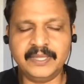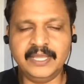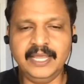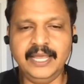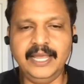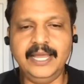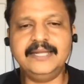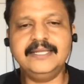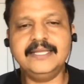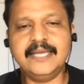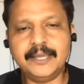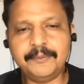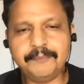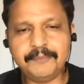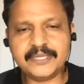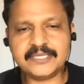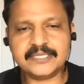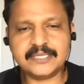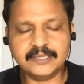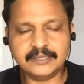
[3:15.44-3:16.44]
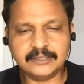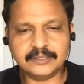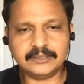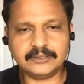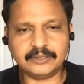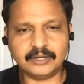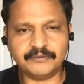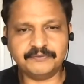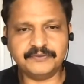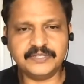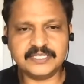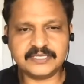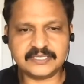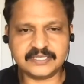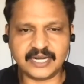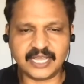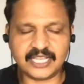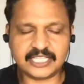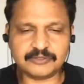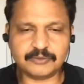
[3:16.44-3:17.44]
At the epicenter of this
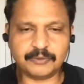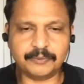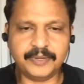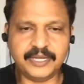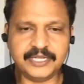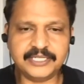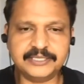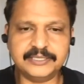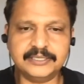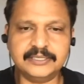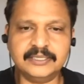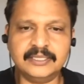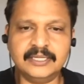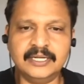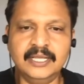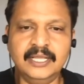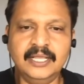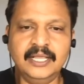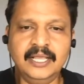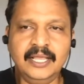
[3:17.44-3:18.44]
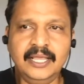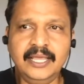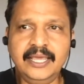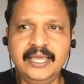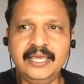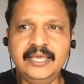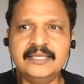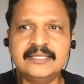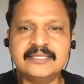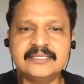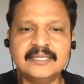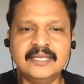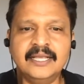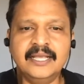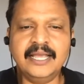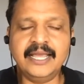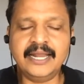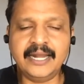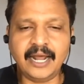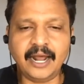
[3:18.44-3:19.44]
transformation is
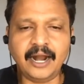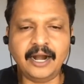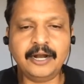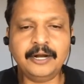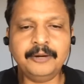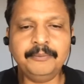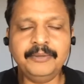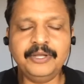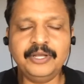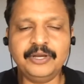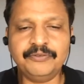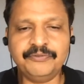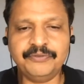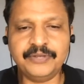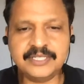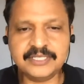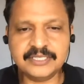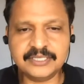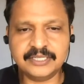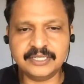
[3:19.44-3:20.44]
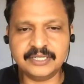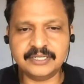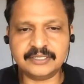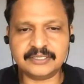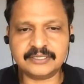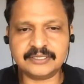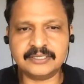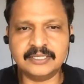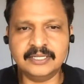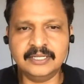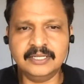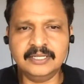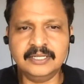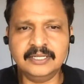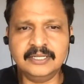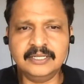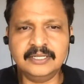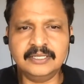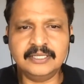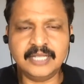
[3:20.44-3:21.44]
an army of engineers
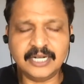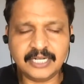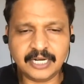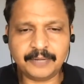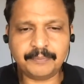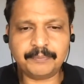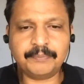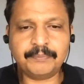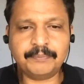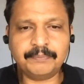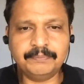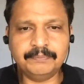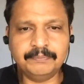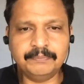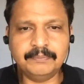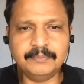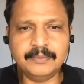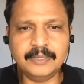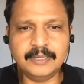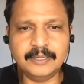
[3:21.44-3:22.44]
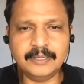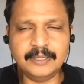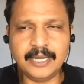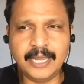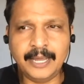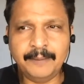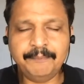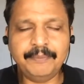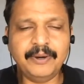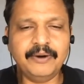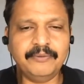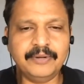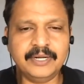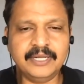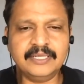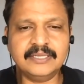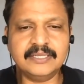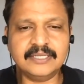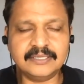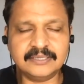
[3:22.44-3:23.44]
that are
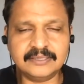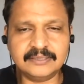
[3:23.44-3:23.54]
empowering that